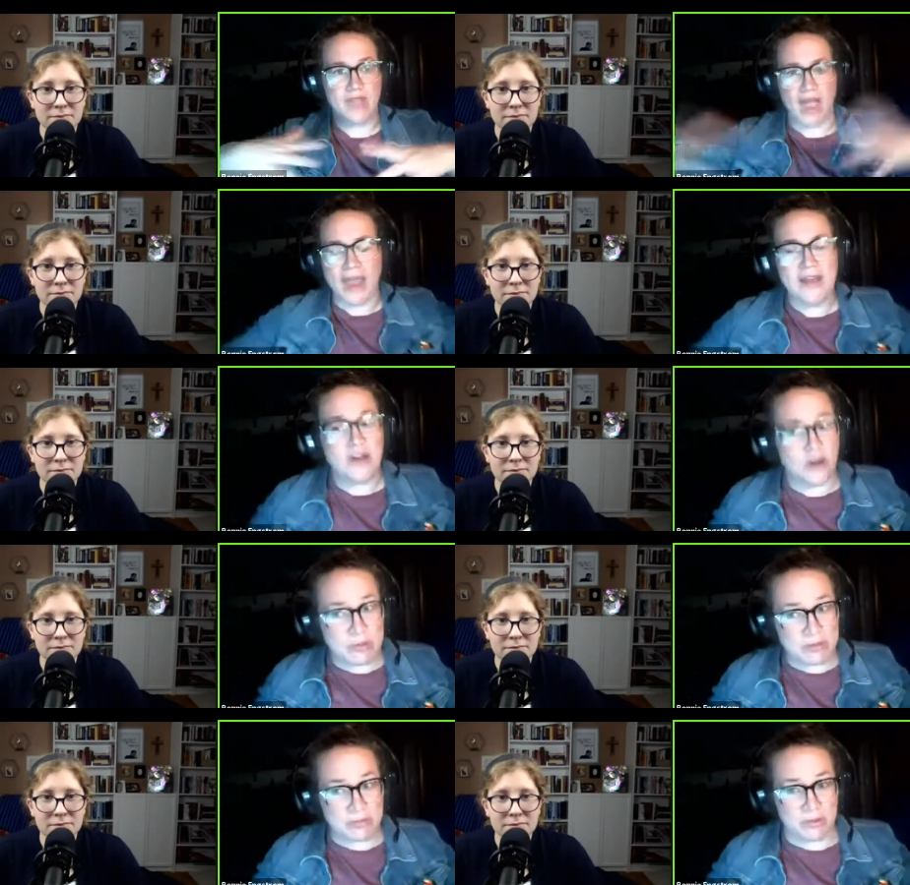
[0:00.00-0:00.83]
Speaker 1: I know
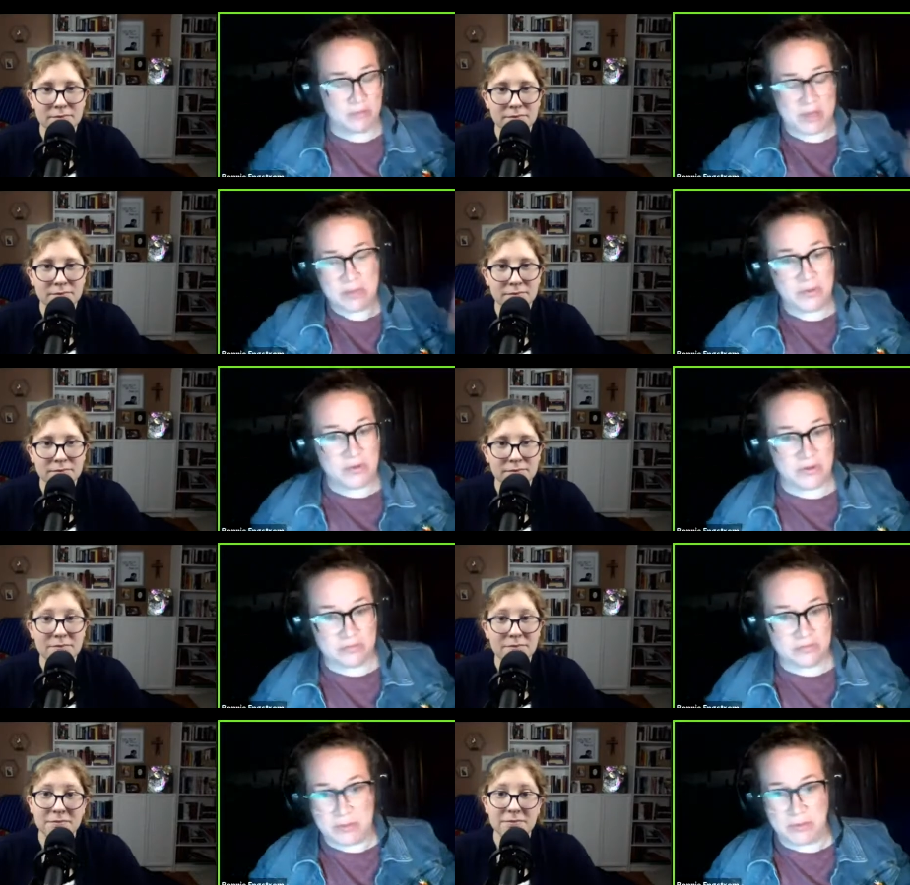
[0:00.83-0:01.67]
people and people
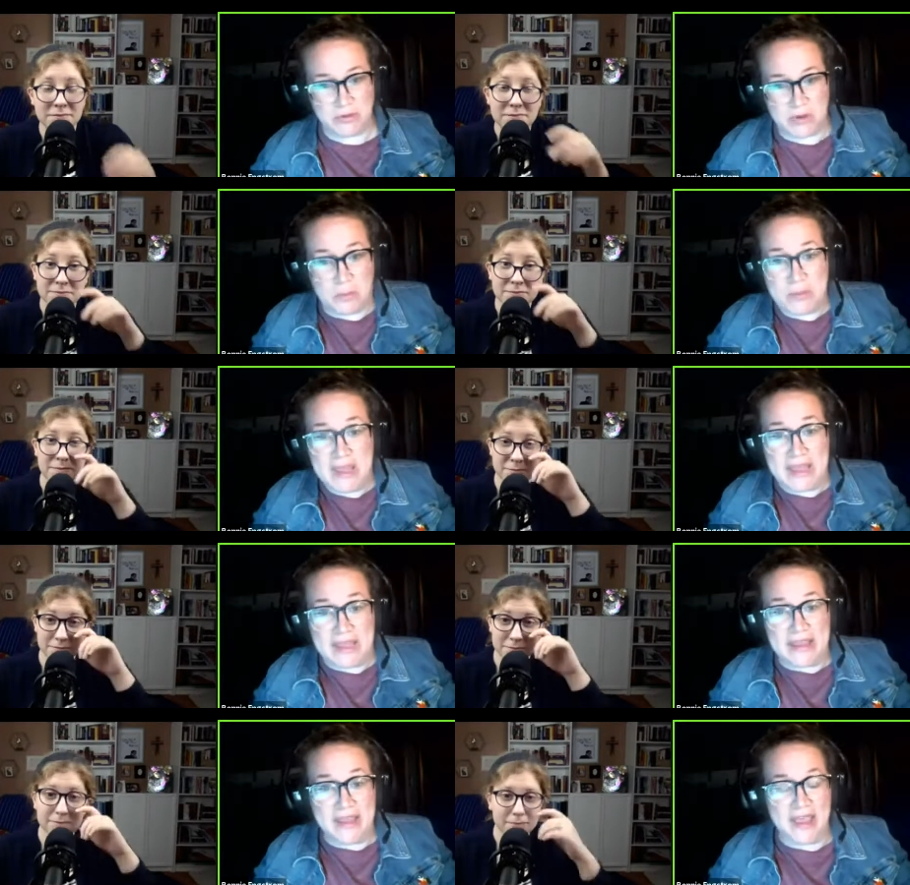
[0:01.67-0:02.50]
people know
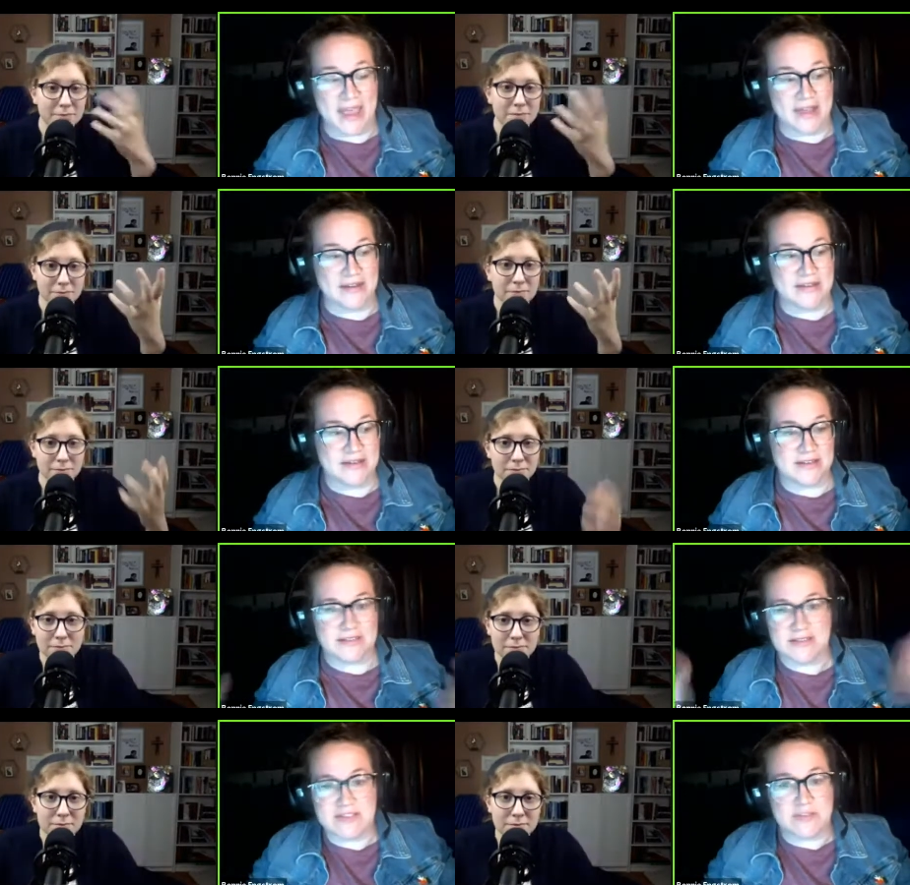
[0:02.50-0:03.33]
me and because
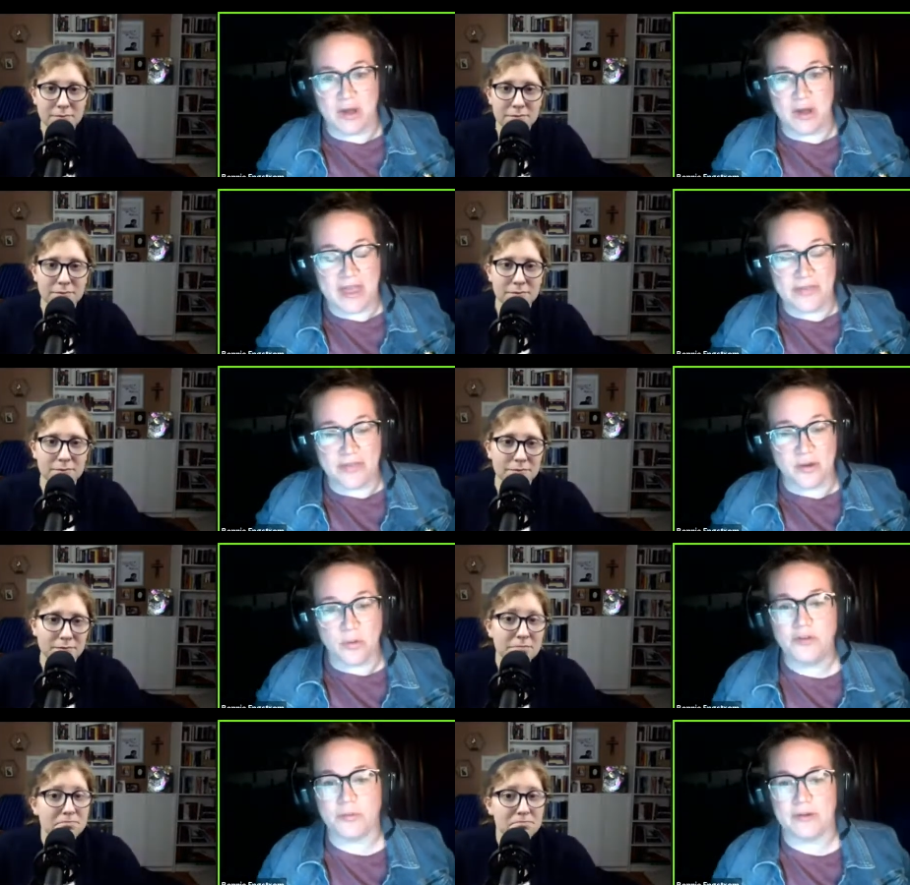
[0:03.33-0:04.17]
it's a small Catholic
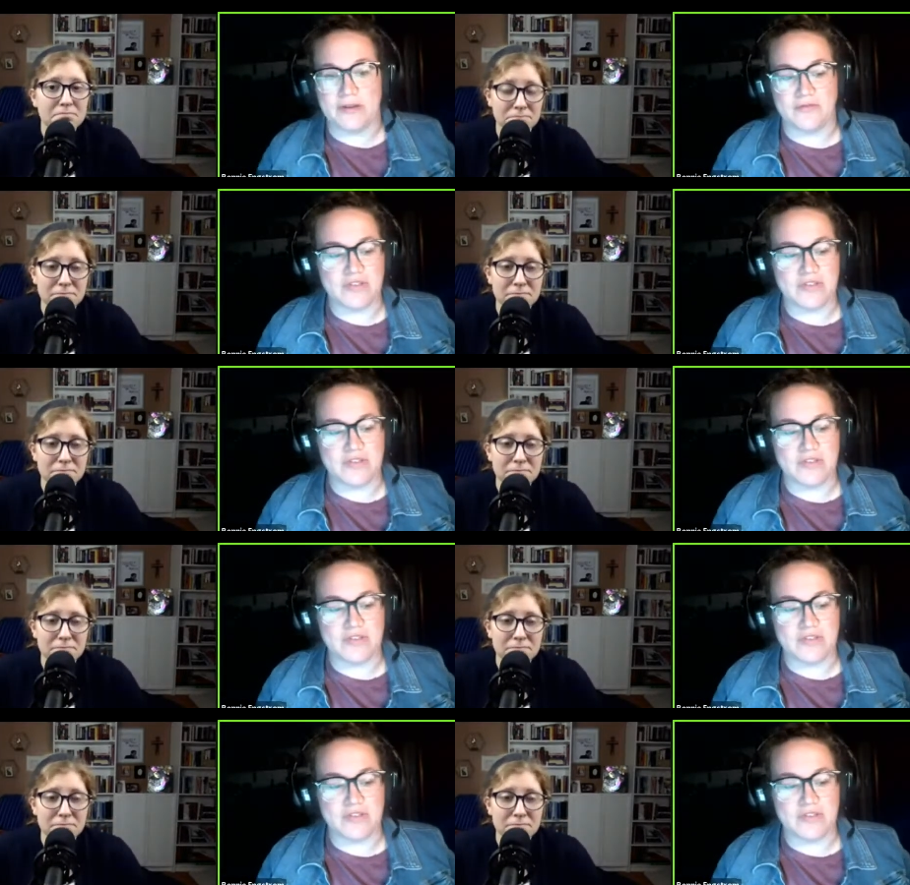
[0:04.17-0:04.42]
world or whatever.